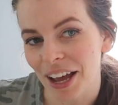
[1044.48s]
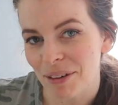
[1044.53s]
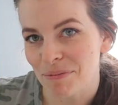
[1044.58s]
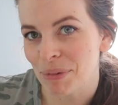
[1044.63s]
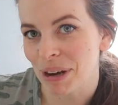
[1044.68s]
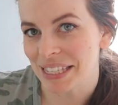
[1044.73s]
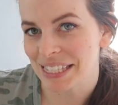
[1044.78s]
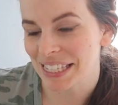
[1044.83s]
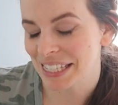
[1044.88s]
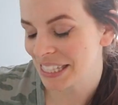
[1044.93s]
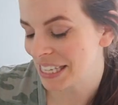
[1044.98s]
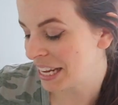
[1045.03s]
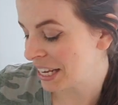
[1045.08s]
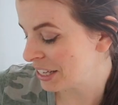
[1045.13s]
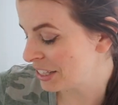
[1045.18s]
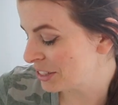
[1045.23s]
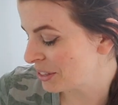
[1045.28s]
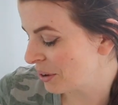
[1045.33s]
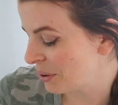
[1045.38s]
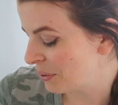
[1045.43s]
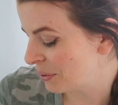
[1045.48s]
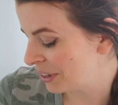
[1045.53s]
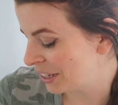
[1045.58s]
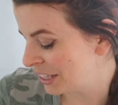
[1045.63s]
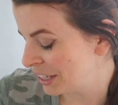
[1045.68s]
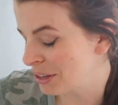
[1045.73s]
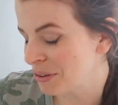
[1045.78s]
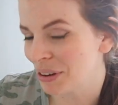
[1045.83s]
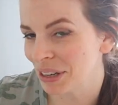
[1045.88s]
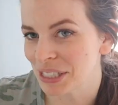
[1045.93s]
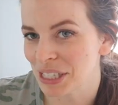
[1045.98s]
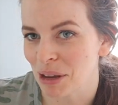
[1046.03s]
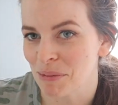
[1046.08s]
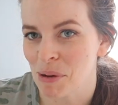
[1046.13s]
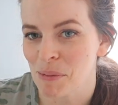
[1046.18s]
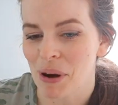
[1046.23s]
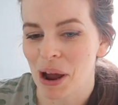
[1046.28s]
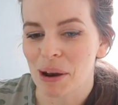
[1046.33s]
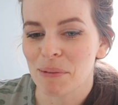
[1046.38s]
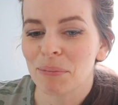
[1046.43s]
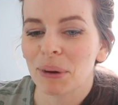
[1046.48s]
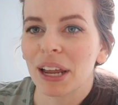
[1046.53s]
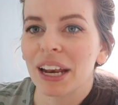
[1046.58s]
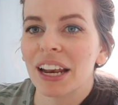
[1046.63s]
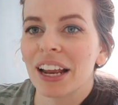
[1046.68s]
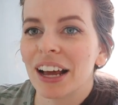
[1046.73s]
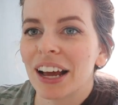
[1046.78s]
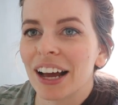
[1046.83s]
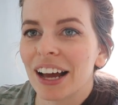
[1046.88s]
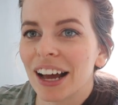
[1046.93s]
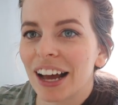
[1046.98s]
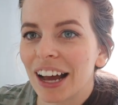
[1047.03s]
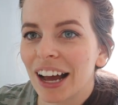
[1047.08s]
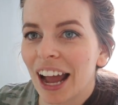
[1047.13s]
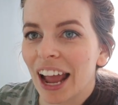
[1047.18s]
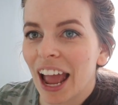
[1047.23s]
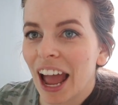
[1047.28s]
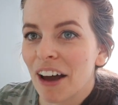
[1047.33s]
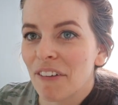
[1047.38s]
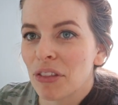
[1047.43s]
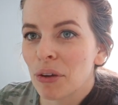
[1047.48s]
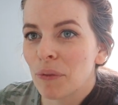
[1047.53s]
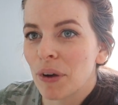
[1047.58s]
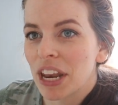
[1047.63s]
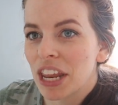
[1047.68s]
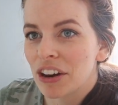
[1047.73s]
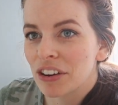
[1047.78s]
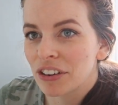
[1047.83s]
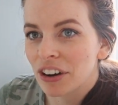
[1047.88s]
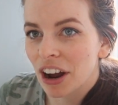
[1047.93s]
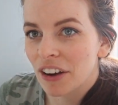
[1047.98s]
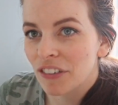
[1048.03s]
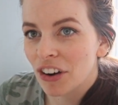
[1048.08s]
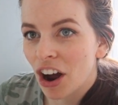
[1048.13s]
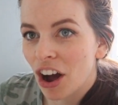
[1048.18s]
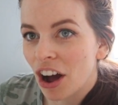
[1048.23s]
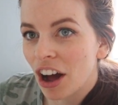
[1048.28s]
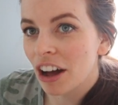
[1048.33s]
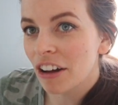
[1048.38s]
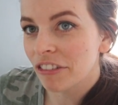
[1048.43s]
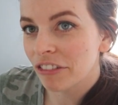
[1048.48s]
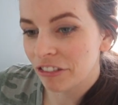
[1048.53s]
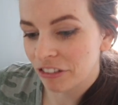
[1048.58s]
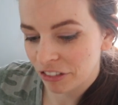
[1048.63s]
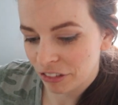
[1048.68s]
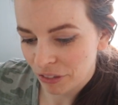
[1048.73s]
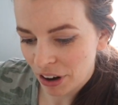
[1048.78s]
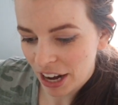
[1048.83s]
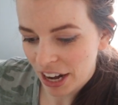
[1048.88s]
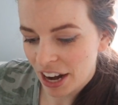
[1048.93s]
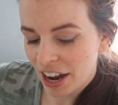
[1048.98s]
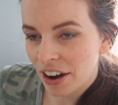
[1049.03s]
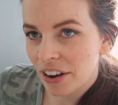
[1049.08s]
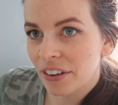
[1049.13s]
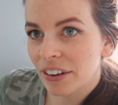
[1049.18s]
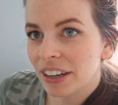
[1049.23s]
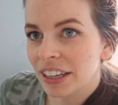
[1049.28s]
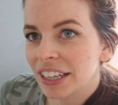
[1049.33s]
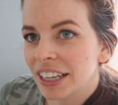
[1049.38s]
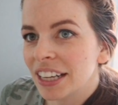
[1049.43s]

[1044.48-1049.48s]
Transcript: Brad's listening, so you can tell me, Brad, but I have the radiator cover off right now.